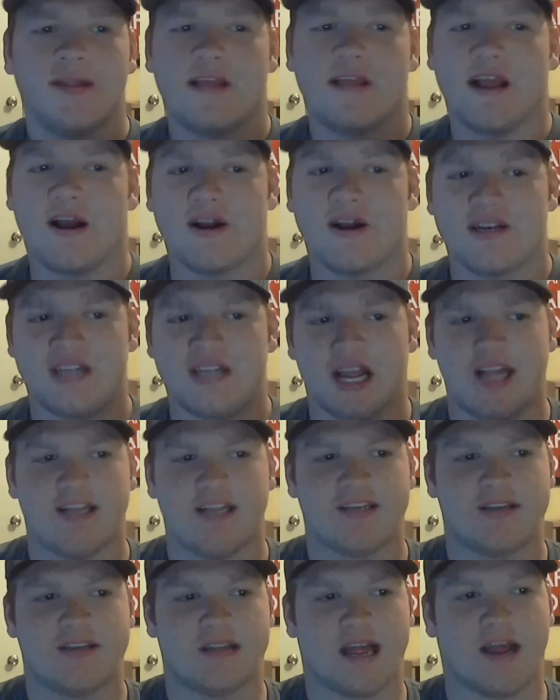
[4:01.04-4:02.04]
They are
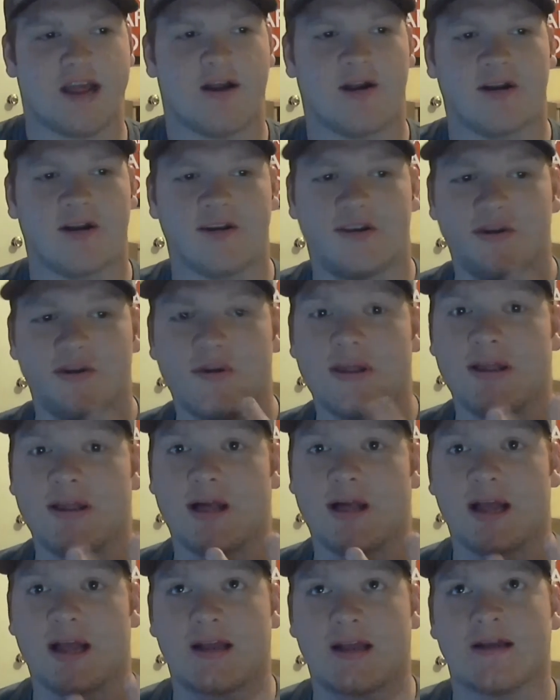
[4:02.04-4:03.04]
doing,
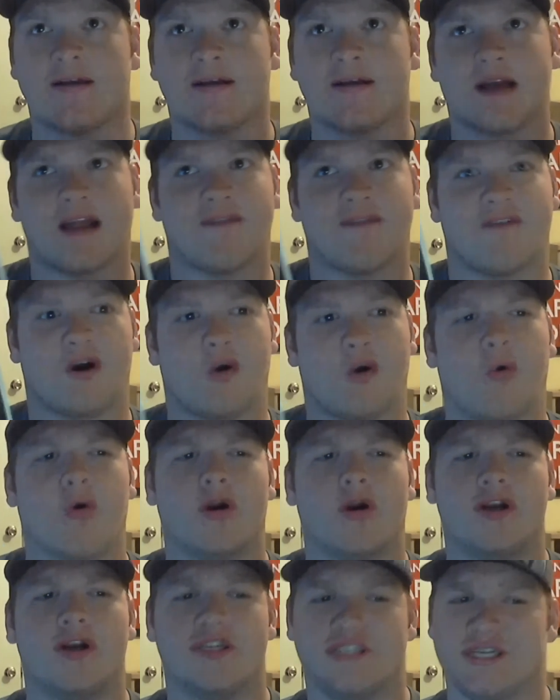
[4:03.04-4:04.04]
like, kind of an
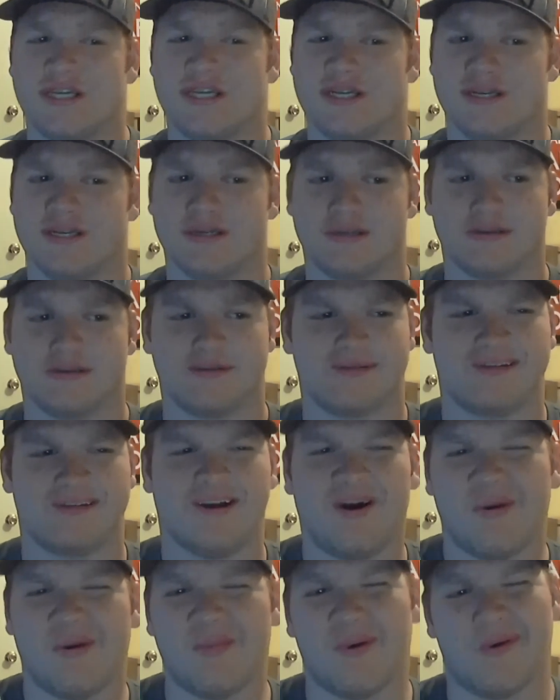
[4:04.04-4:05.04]
origin,
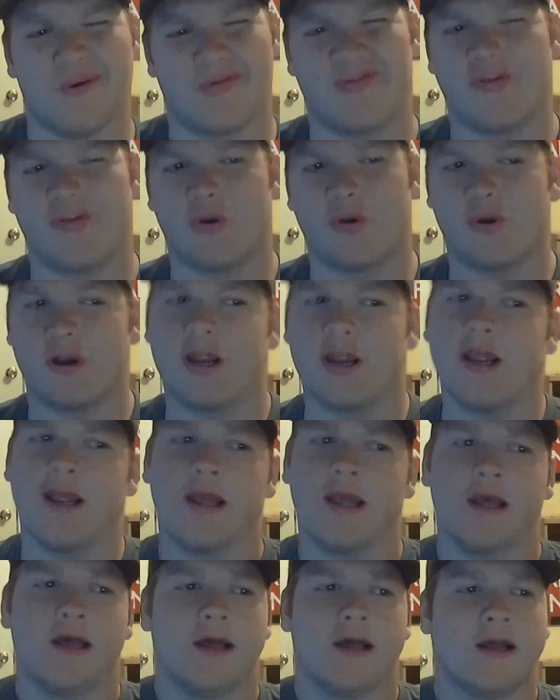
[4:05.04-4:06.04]
almost,
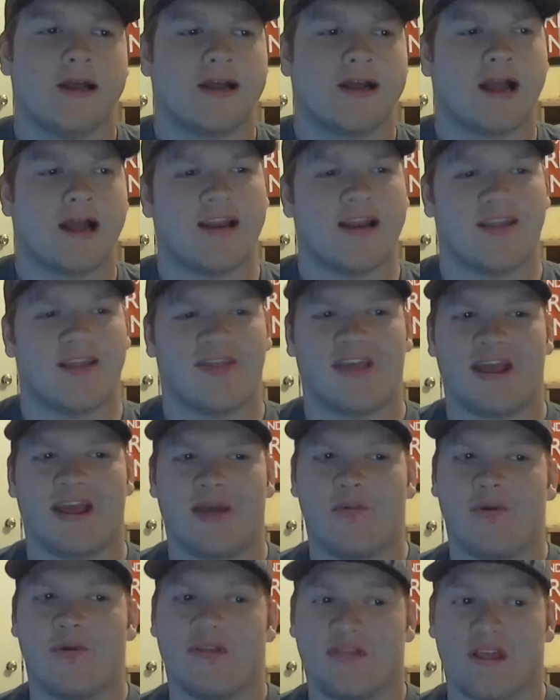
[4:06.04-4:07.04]
story kind of
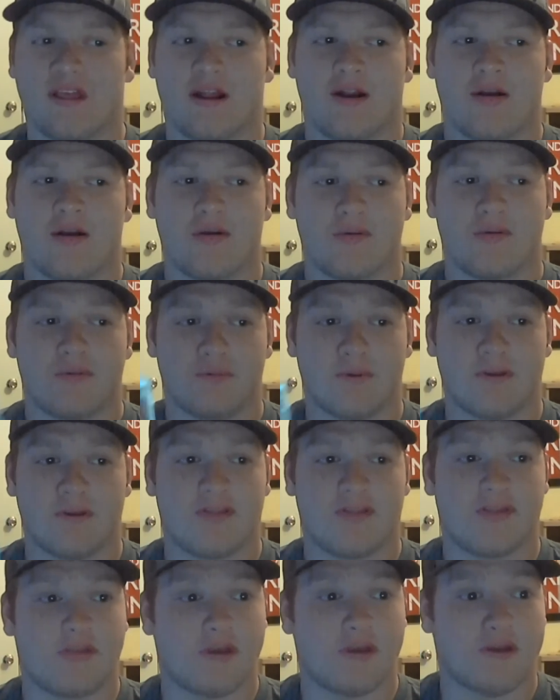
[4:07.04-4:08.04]
thing with the
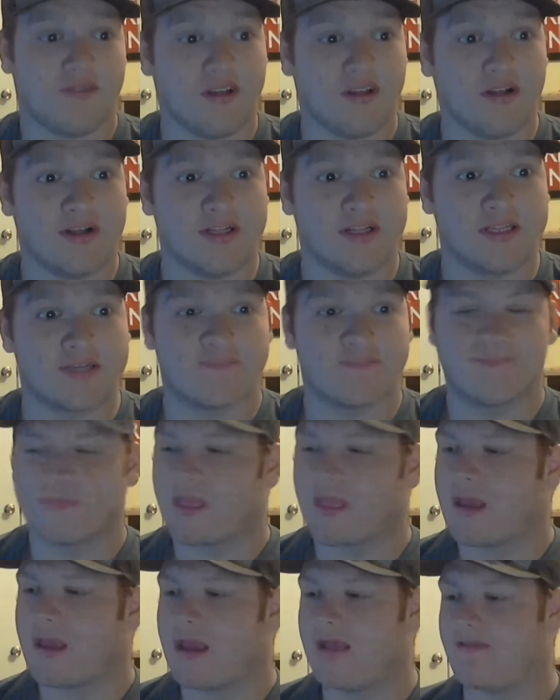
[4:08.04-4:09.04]
villains.
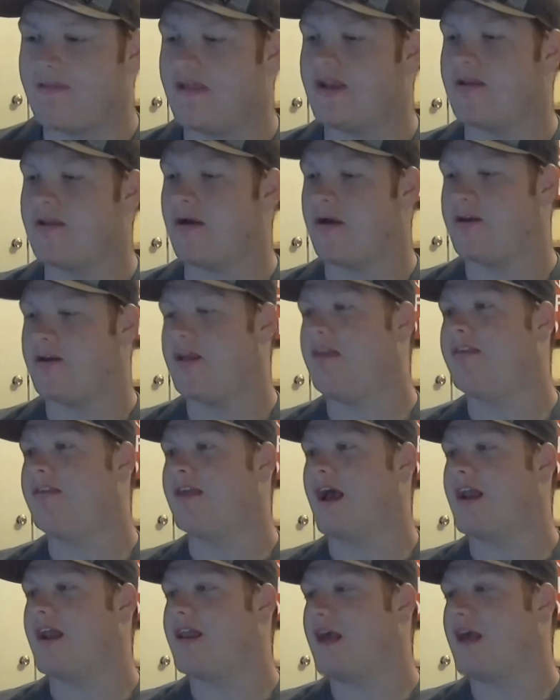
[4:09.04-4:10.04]
And then on this
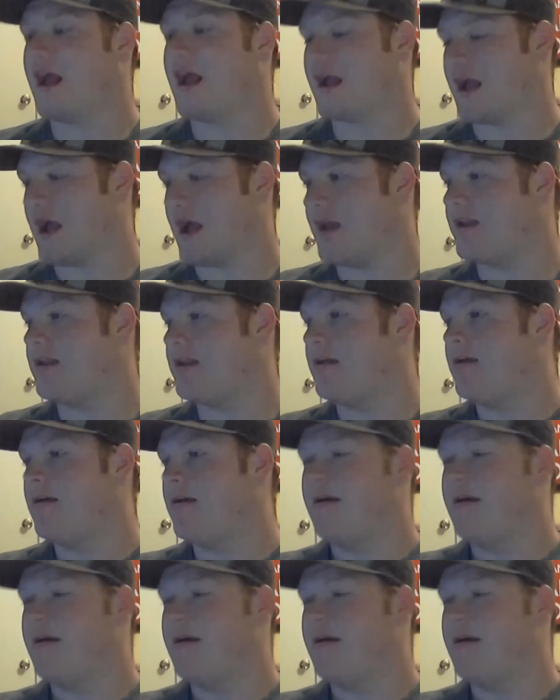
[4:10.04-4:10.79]
side, I got